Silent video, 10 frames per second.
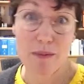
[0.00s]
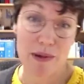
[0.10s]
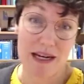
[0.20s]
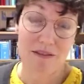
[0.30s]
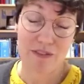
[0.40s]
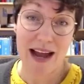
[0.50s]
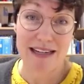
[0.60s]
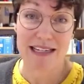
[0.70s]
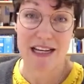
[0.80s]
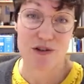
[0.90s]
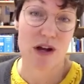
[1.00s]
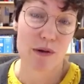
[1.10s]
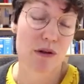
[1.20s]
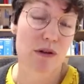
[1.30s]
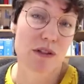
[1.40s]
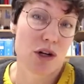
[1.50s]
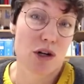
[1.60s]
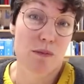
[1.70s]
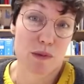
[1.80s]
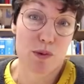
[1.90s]
but in fact, in astronomical
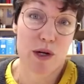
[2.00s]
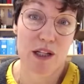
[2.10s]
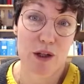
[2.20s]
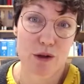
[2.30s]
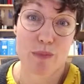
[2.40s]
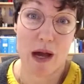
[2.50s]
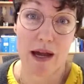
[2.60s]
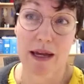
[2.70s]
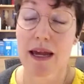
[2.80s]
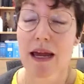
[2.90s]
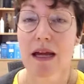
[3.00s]
terms, pretty close by.